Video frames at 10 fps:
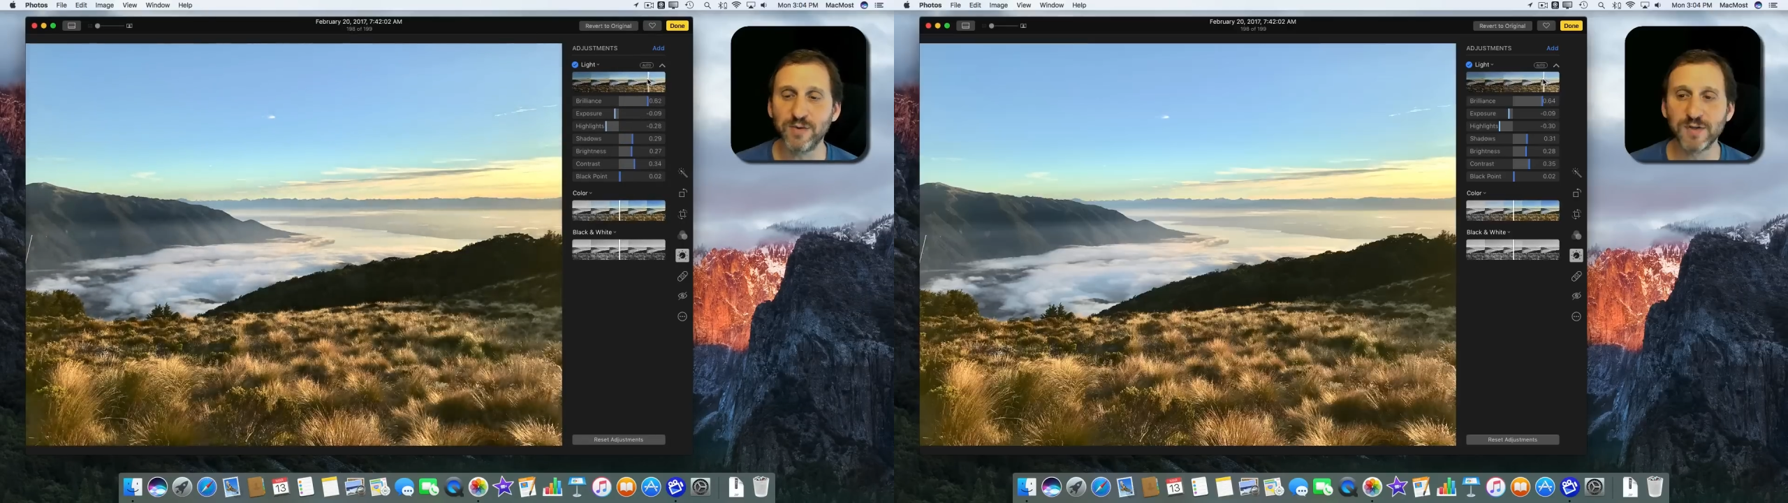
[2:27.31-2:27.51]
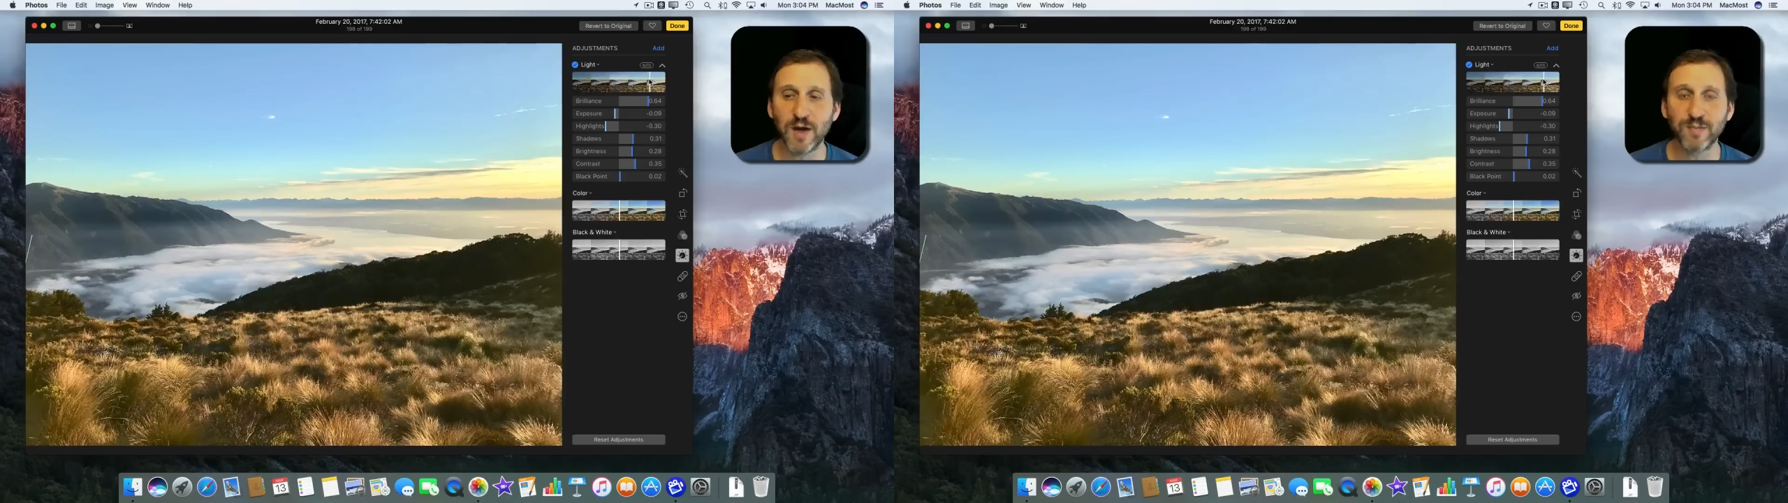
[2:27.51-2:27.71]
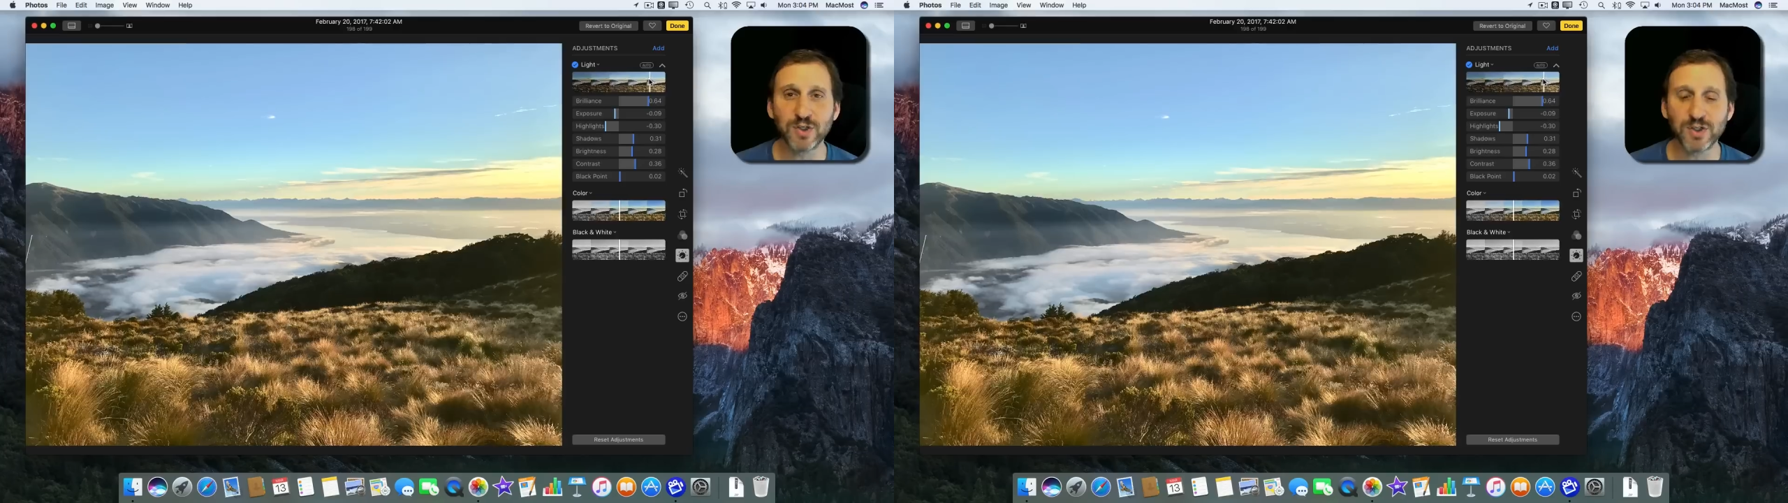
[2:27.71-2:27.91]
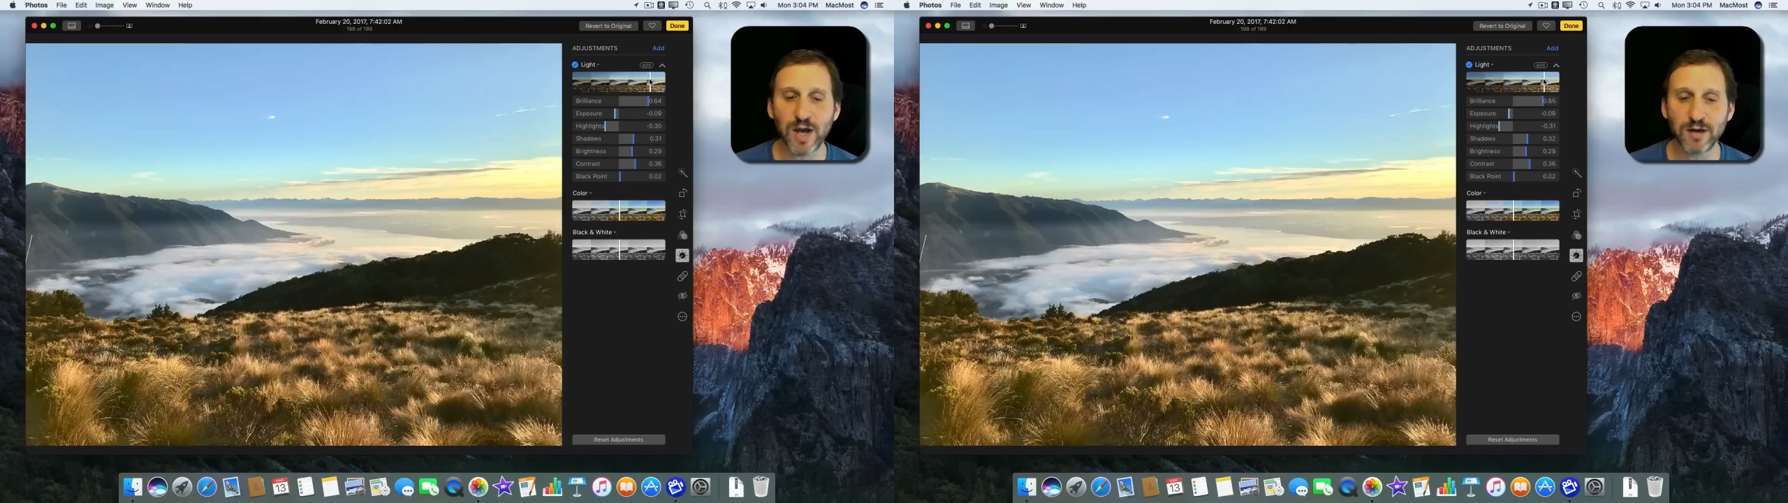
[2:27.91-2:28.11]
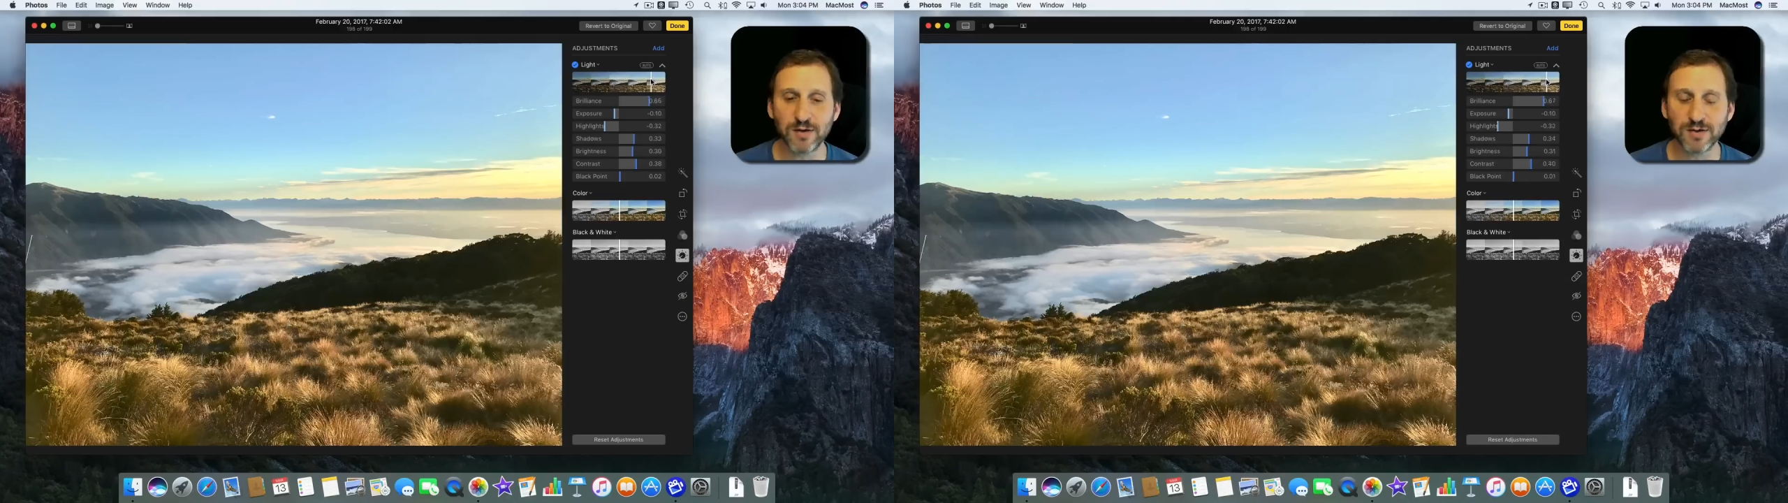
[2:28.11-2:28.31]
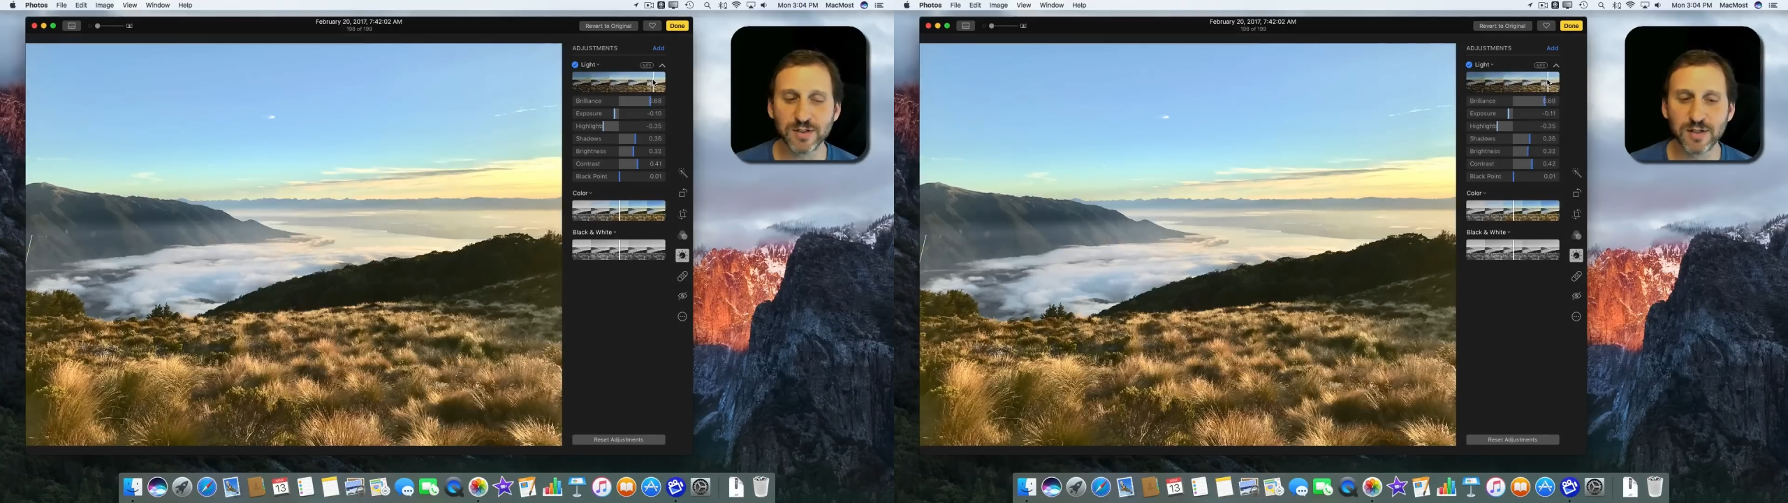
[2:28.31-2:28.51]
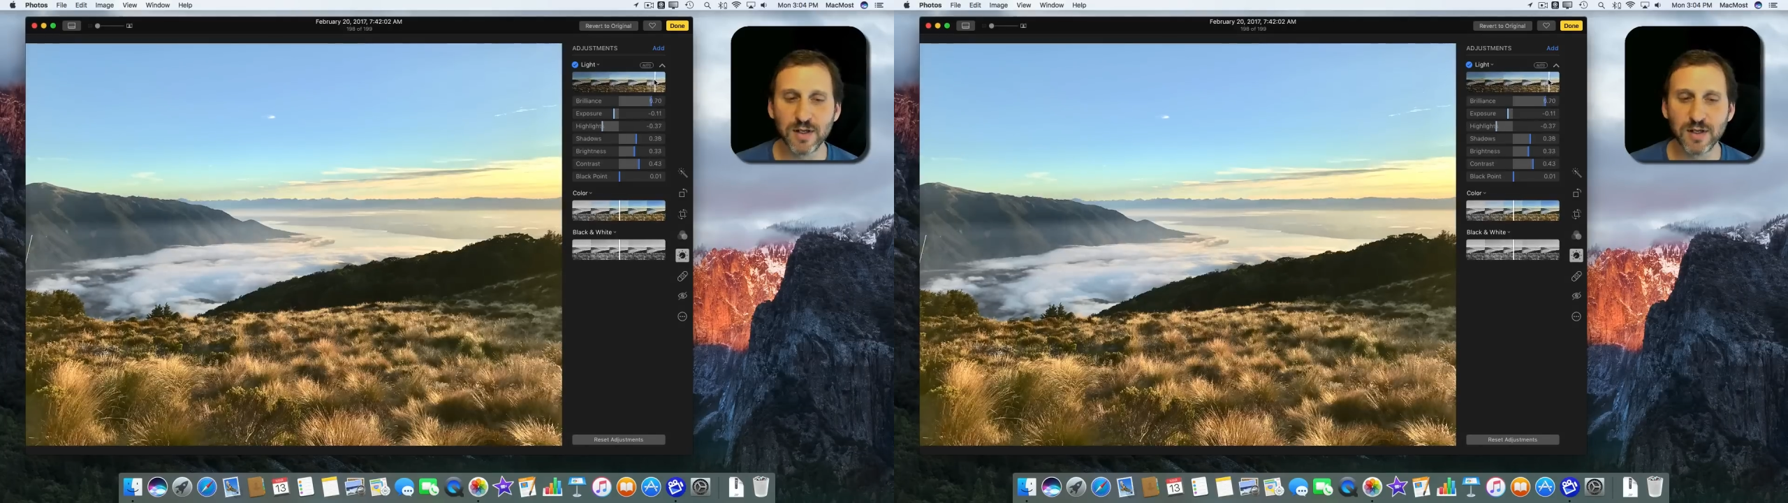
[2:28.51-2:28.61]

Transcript: moves up the shadows.